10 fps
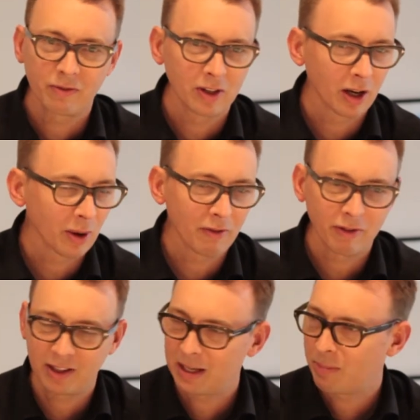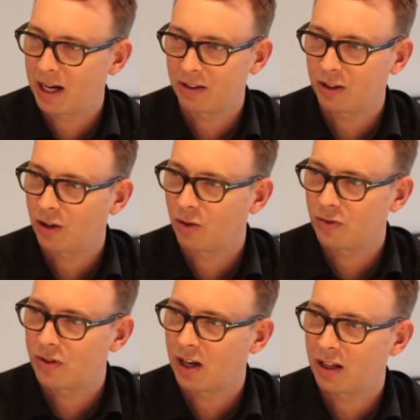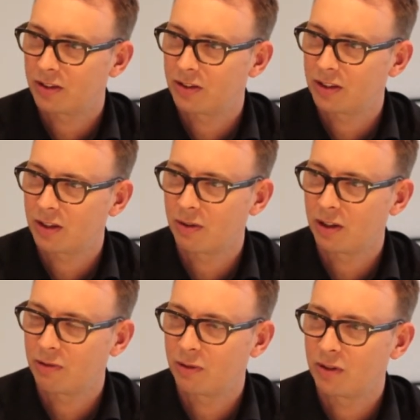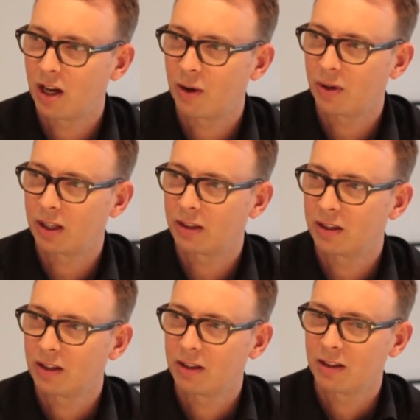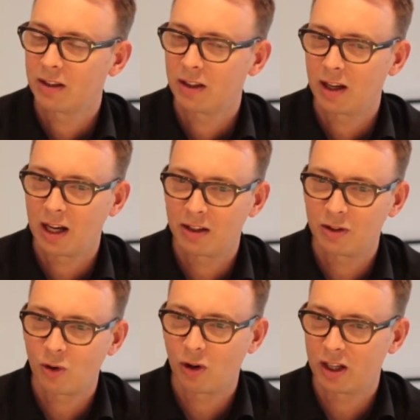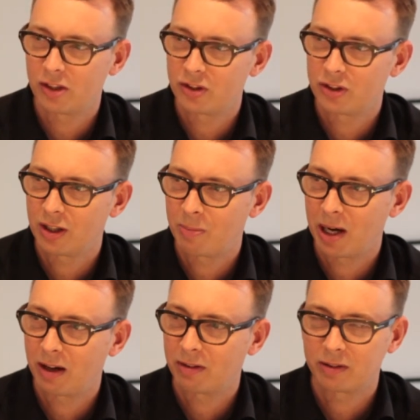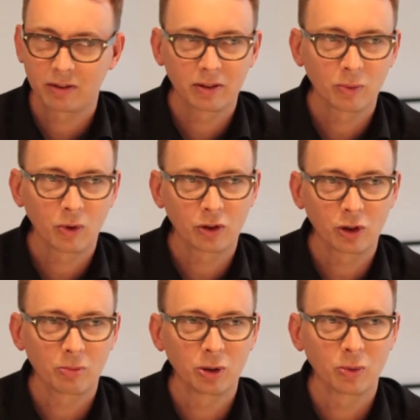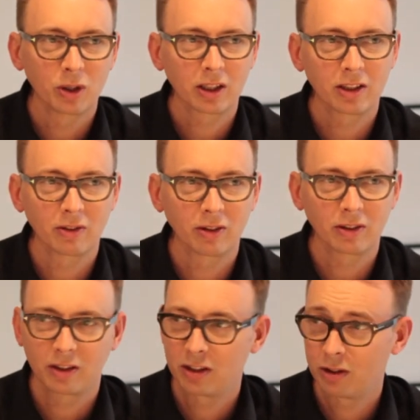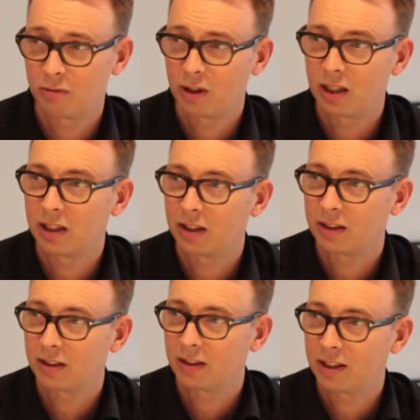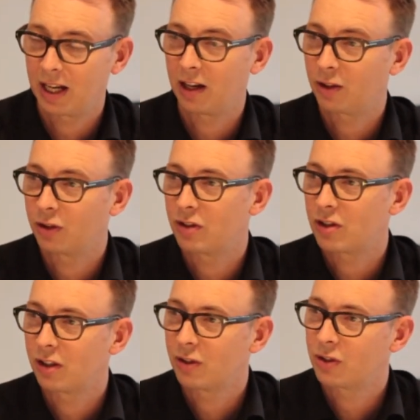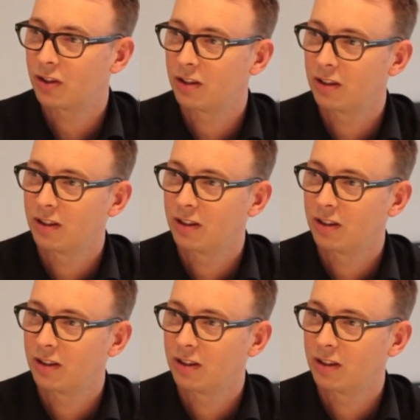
Know everything about the context. It's only through knowing and knowledge about what job you're working on can you really get a good solution.